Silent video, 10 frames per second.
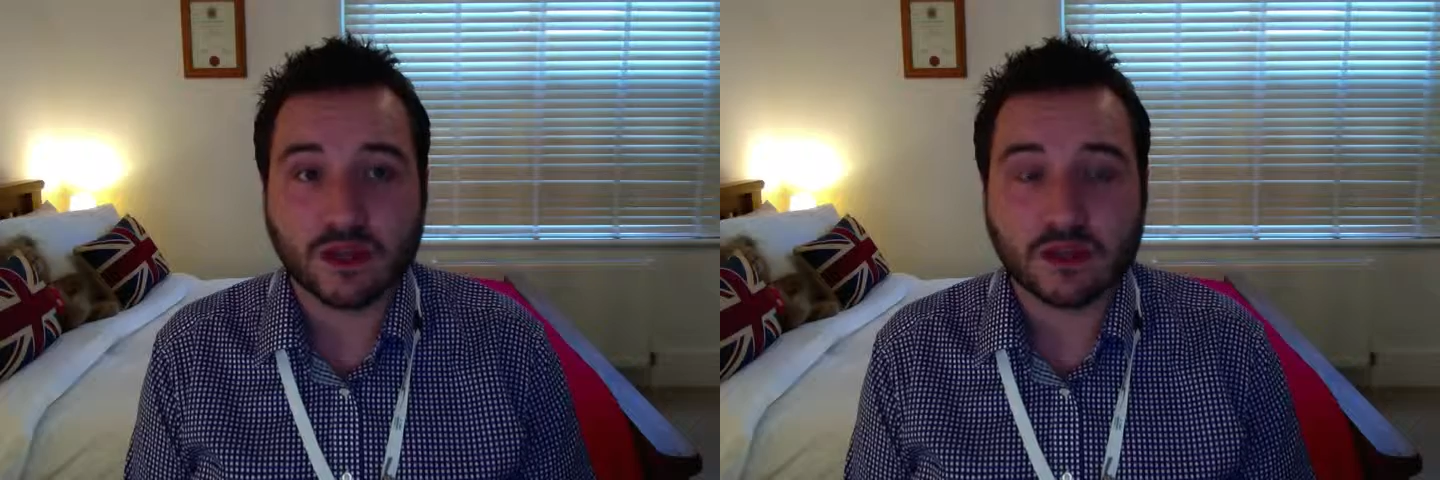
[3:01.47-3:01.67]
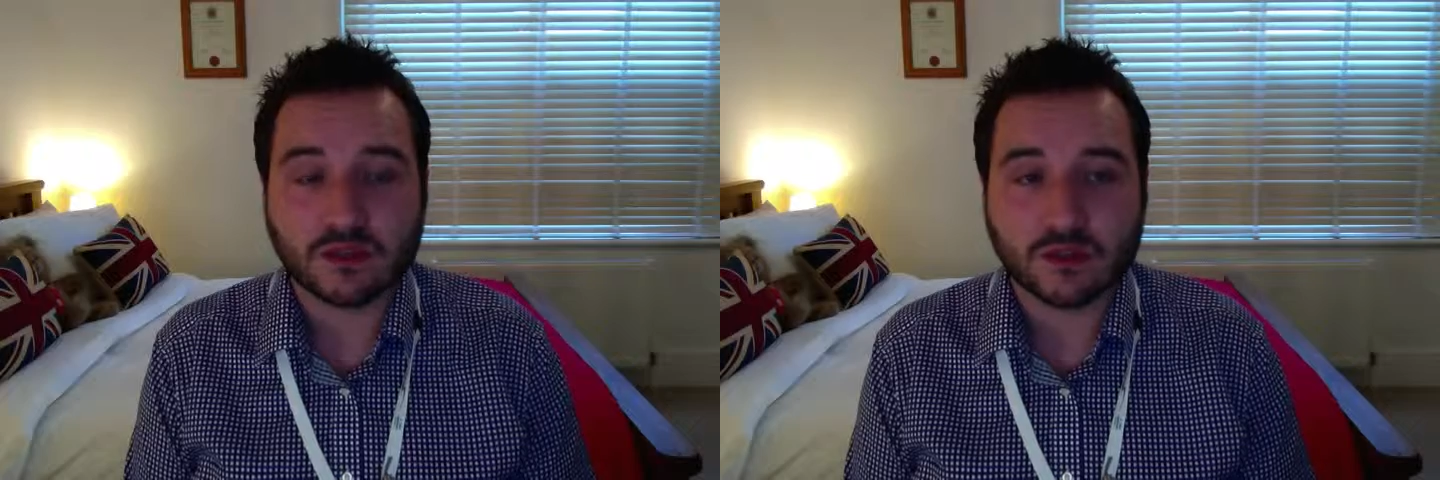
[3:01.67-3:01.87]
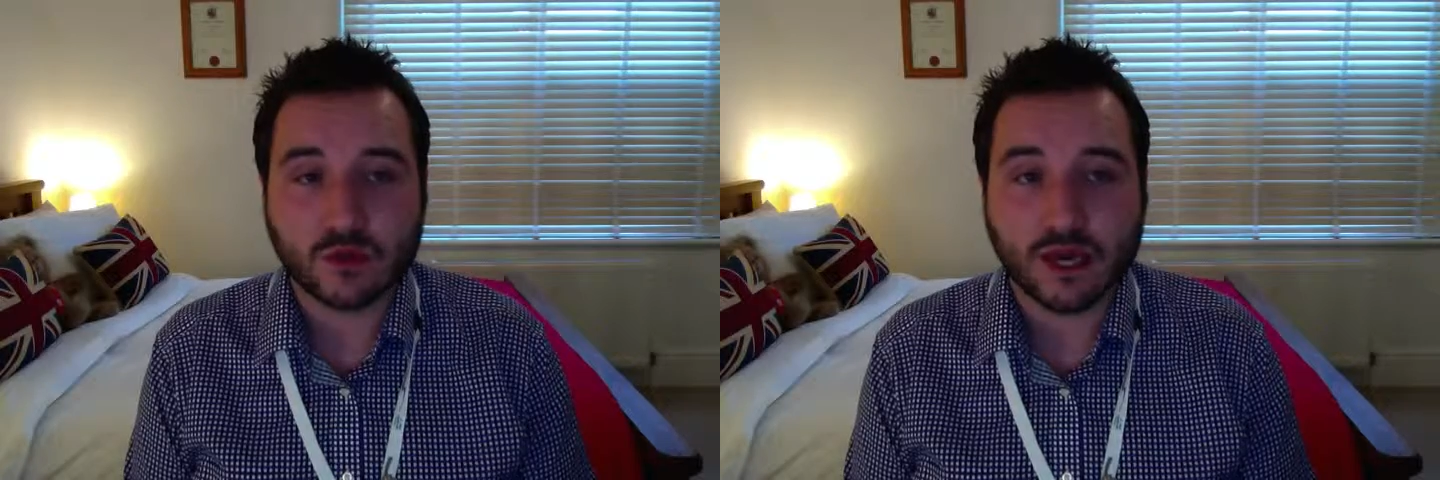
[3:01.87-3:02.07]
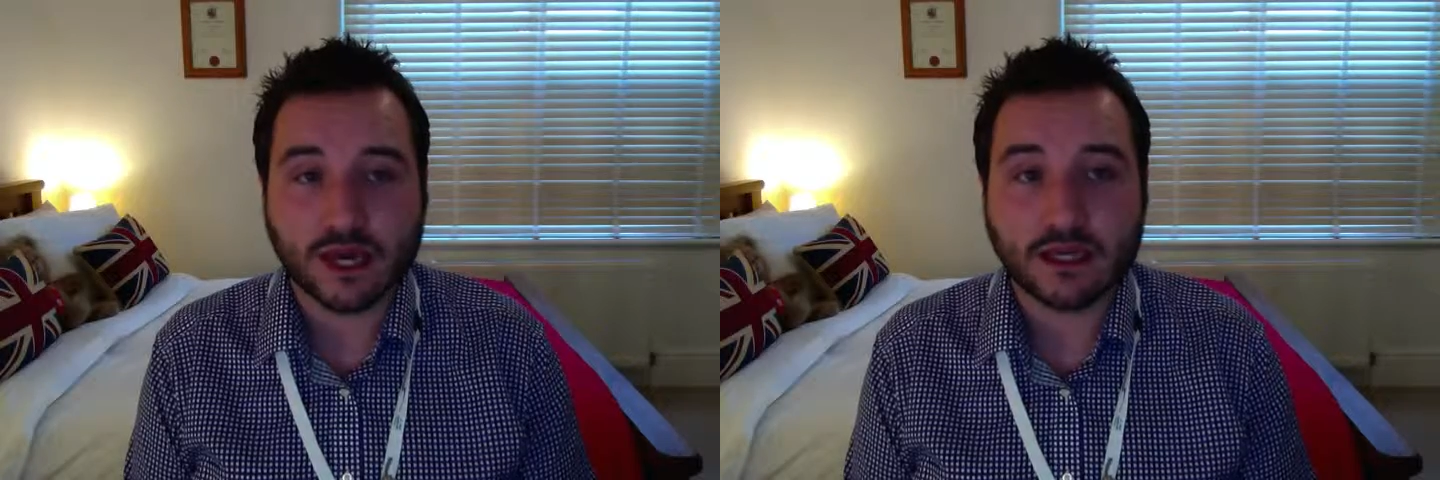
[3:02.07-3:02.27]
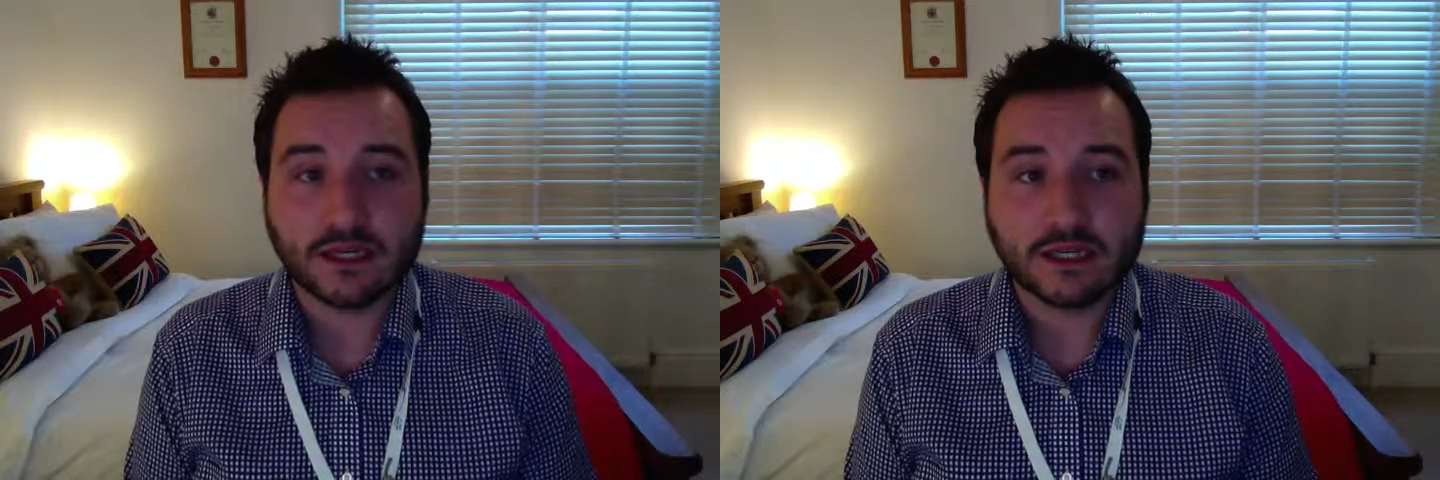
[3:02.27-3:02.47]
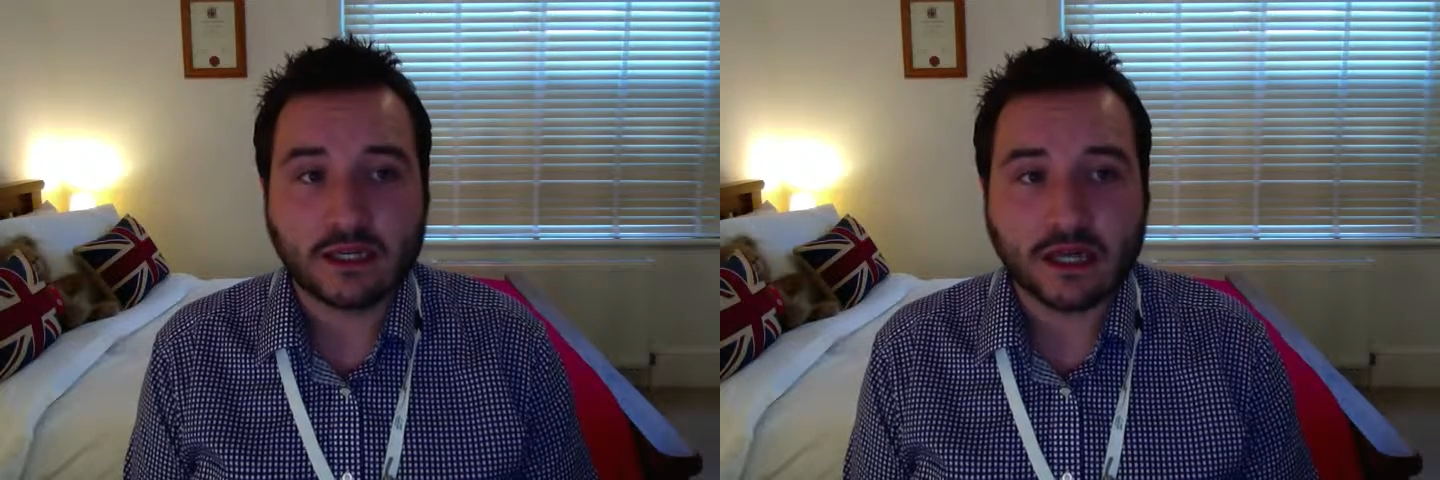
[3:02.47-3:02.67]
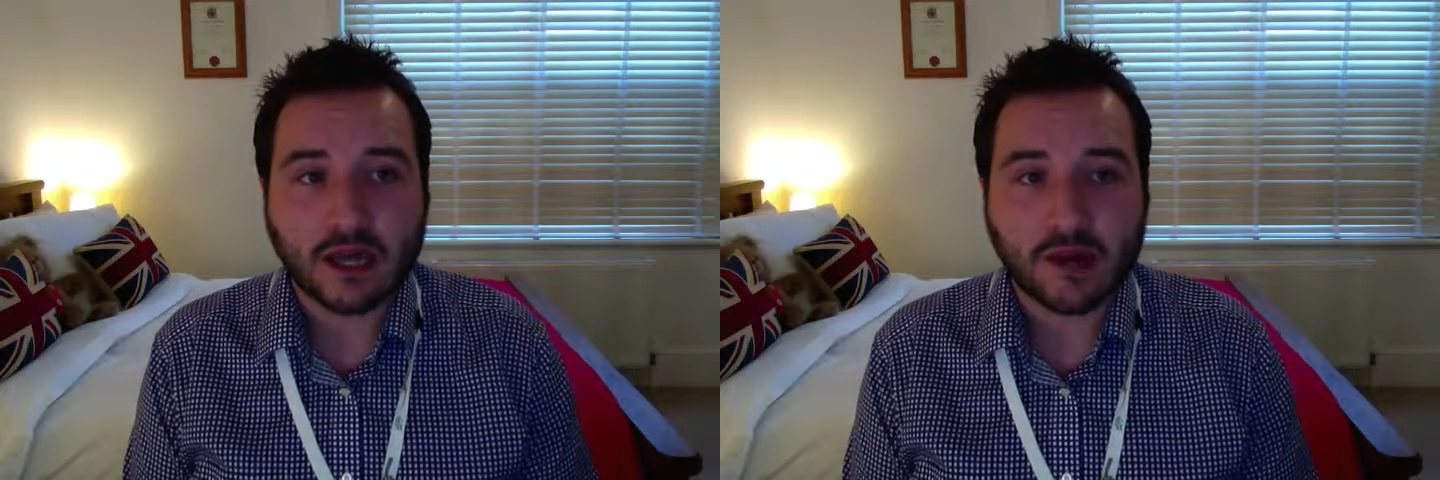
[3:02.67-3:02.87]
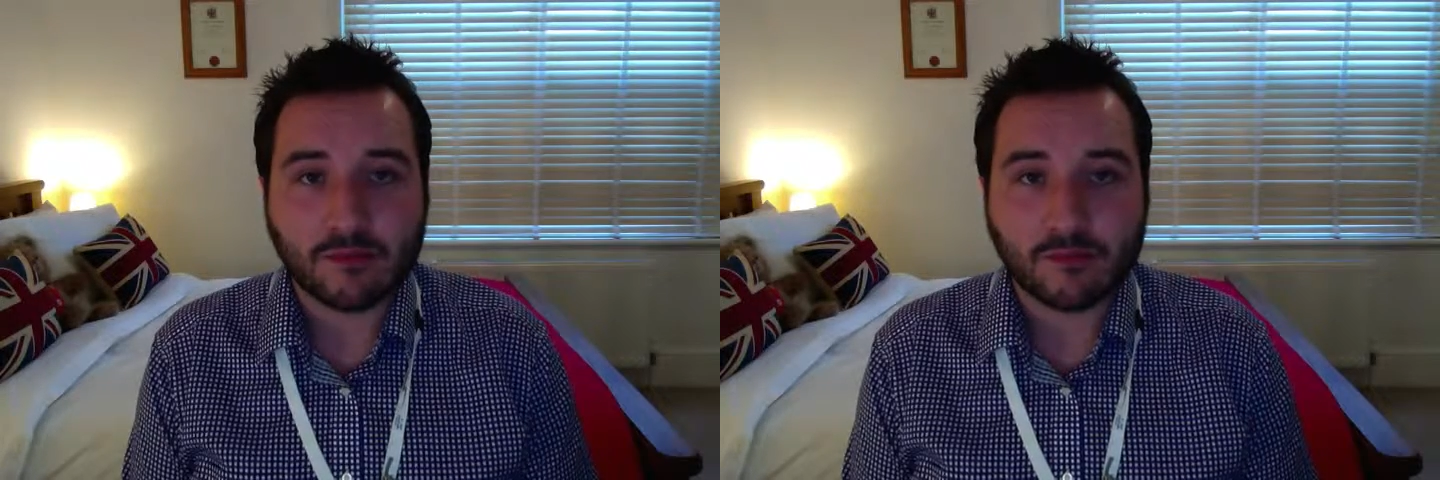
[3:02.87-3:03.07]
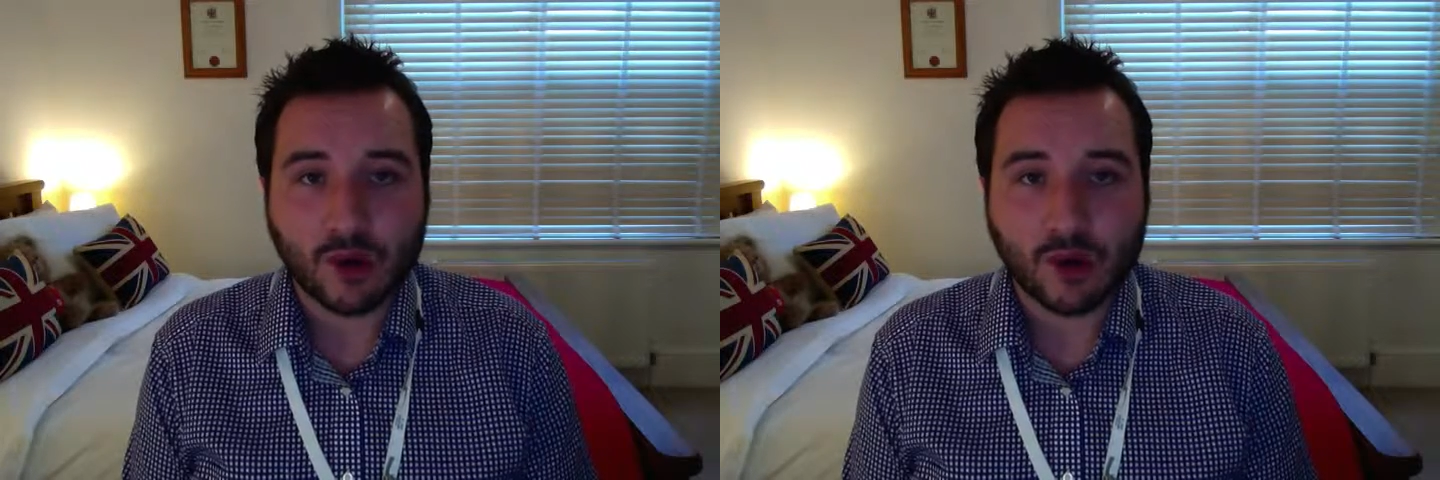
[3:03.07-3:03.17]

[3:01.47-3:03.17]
the square uh,